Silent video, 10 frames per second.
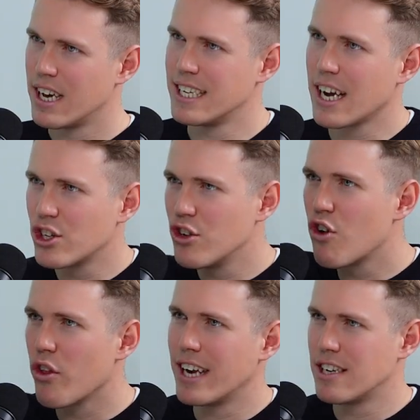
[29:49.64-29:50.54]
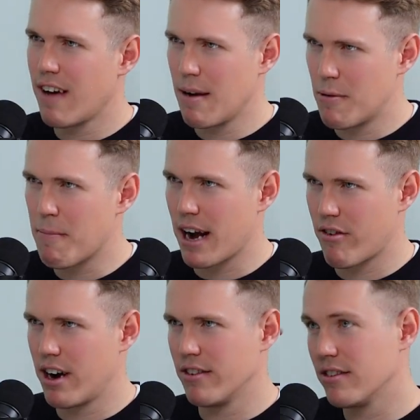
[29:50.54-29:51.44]
Is that because you've got that development
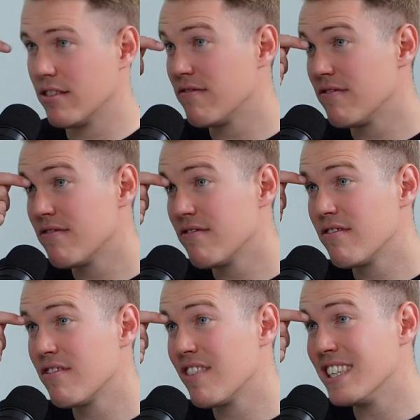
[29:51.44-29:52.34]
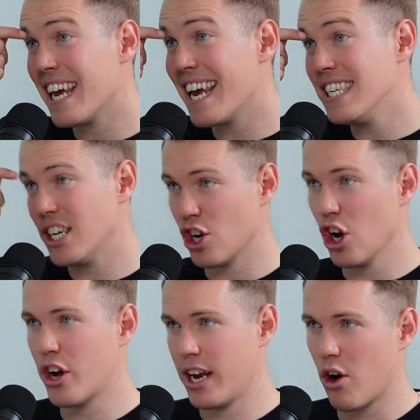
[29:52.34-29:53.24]
background? Is it easier to
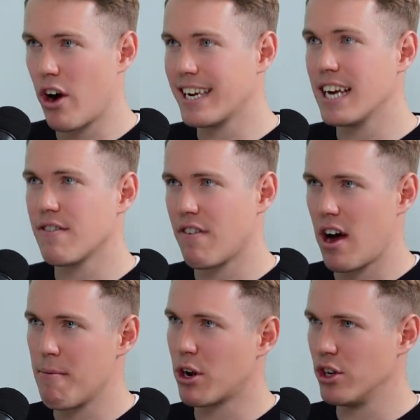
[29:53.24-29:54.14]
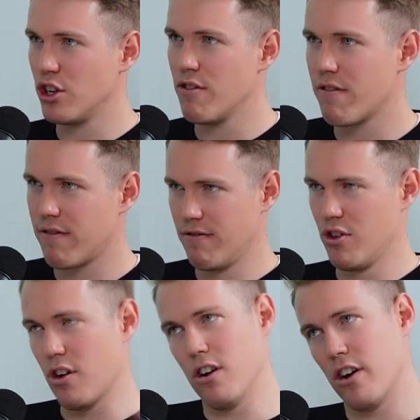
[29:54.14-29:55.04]
look at it or identify it because you
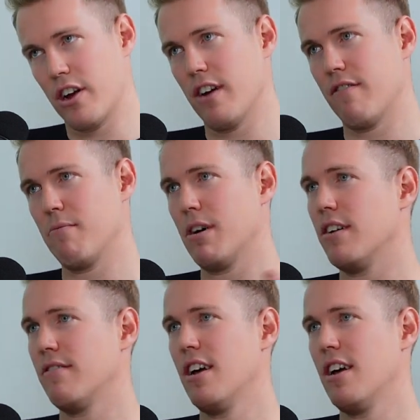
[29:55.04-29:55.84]
can look at it from a